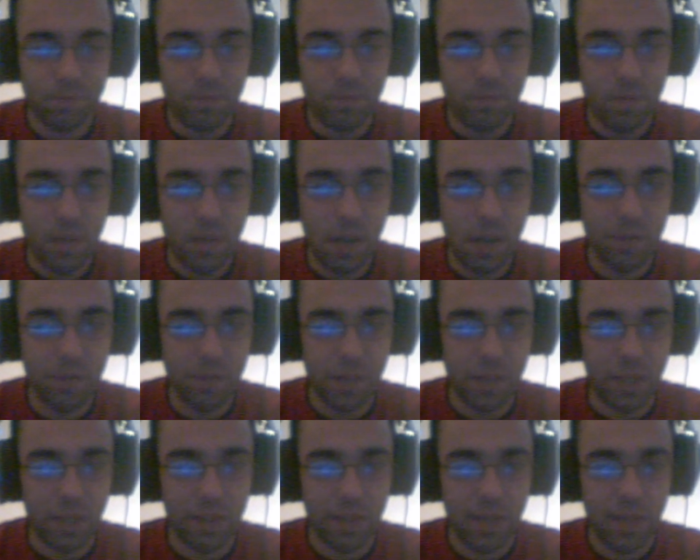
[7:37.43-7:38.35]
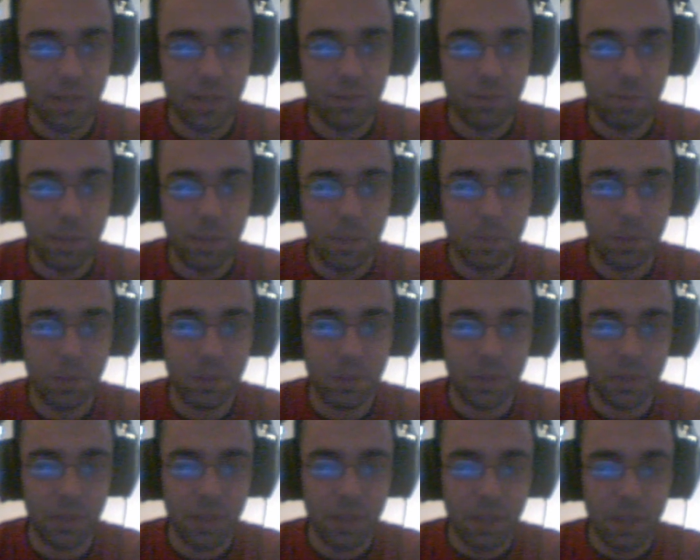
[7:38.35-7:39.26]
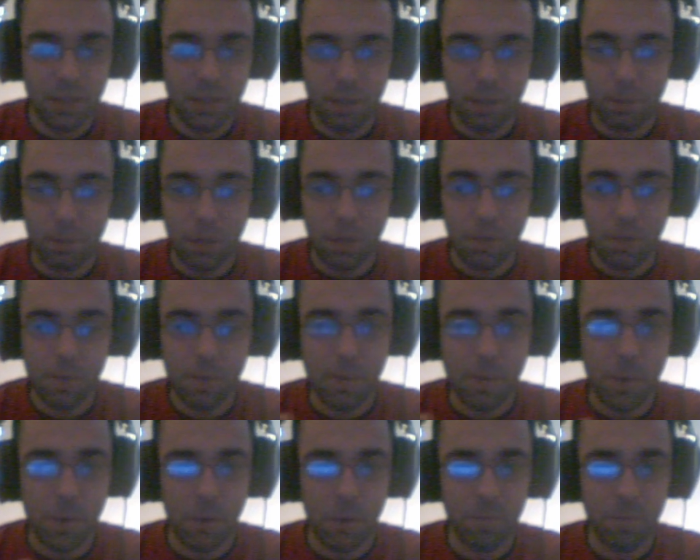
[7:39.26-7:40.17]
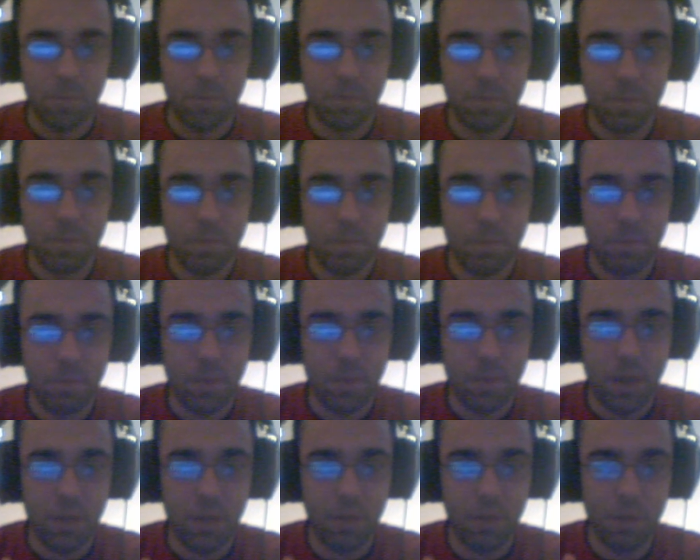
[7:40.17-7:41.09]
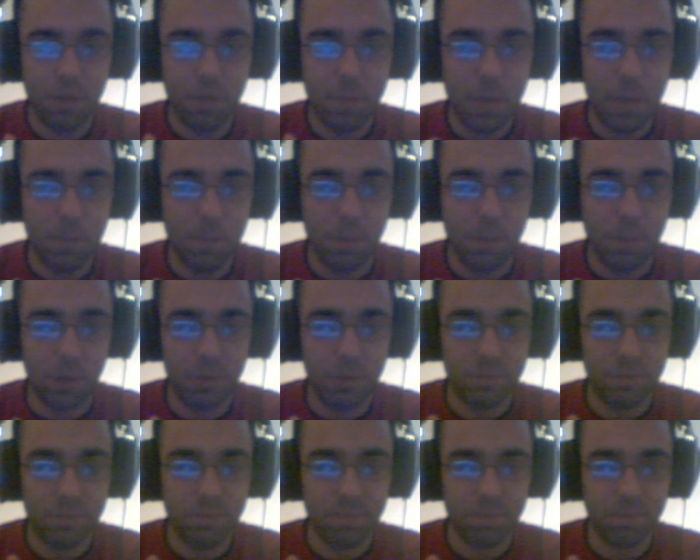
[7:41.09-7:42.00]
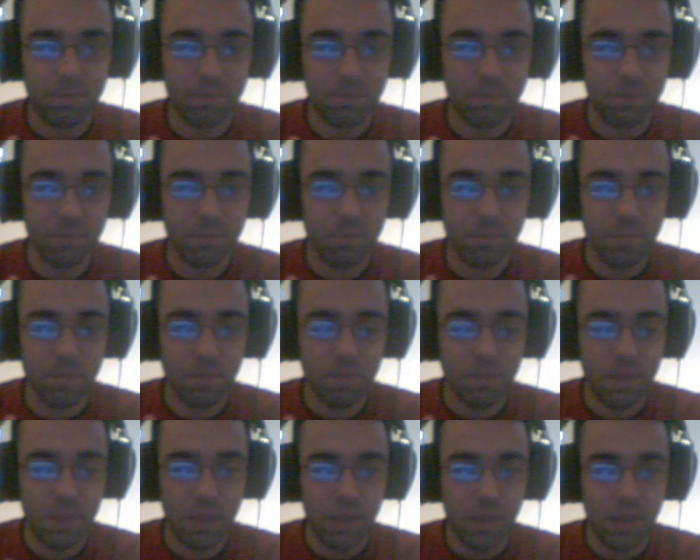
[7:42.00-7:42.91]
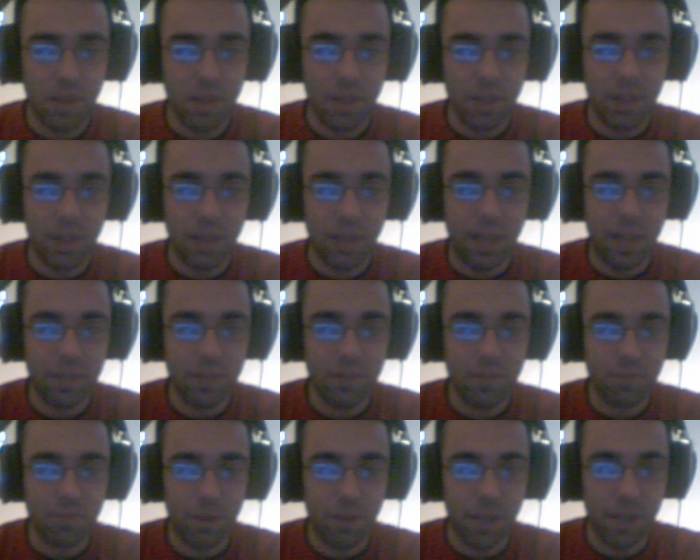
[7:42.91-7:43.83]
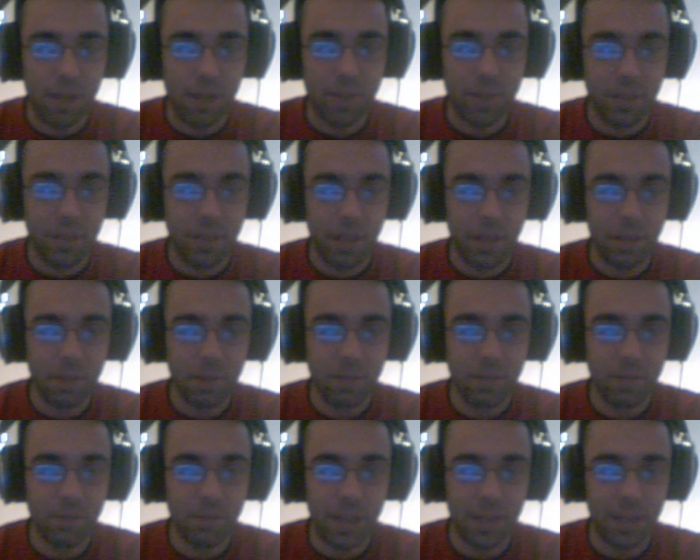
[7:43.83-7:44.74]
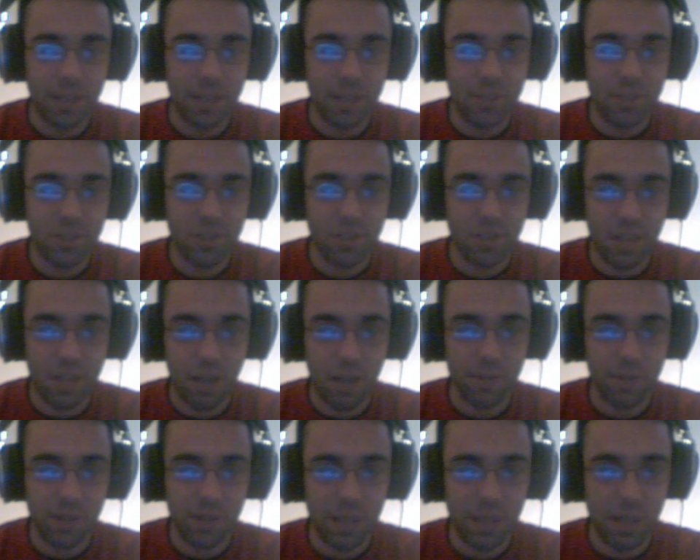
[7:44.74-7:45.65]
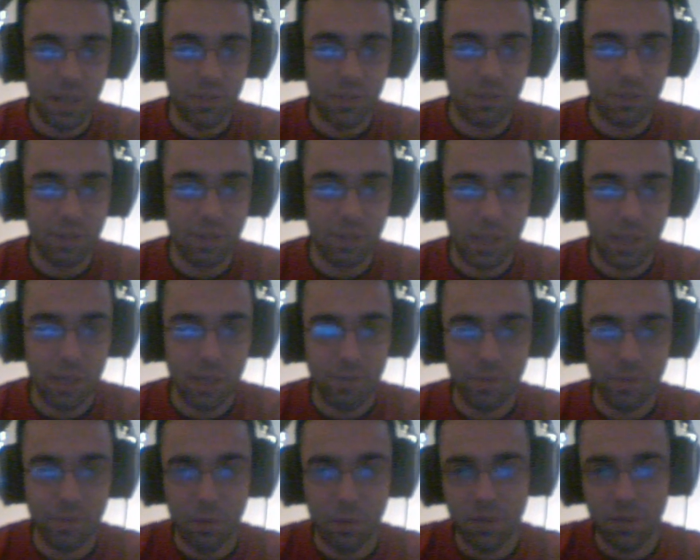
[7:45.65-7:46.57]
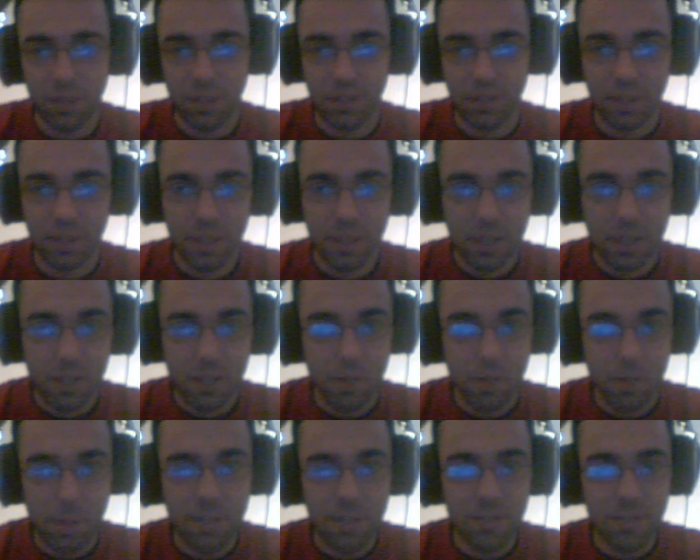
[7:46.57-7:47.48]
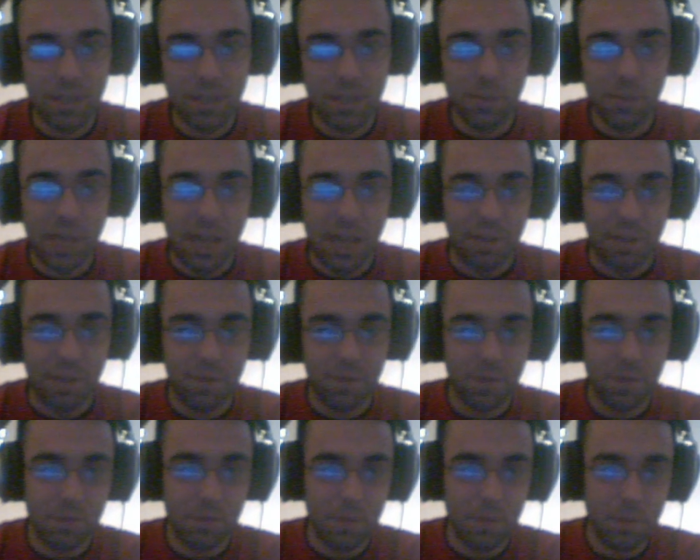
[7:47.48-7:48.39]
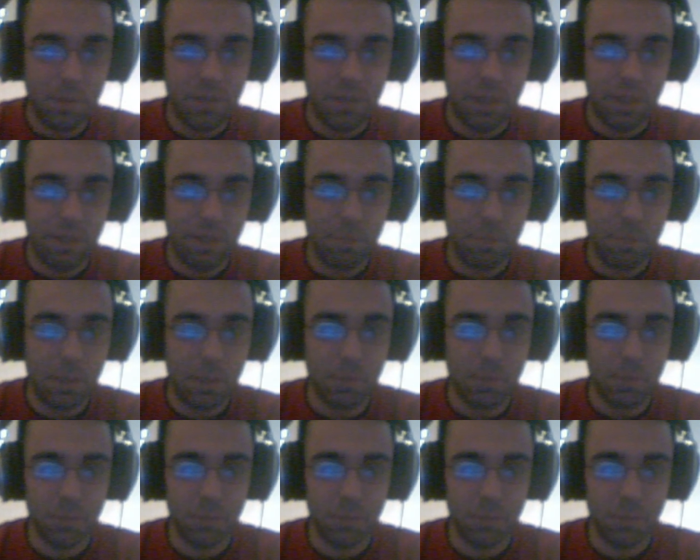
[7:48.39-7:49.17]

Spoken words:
Of like 1,000 people, there are probably about 3 people that run everything, right? That's just out of 1,000, right? Of course, I don't know. So basically, we have 3% of people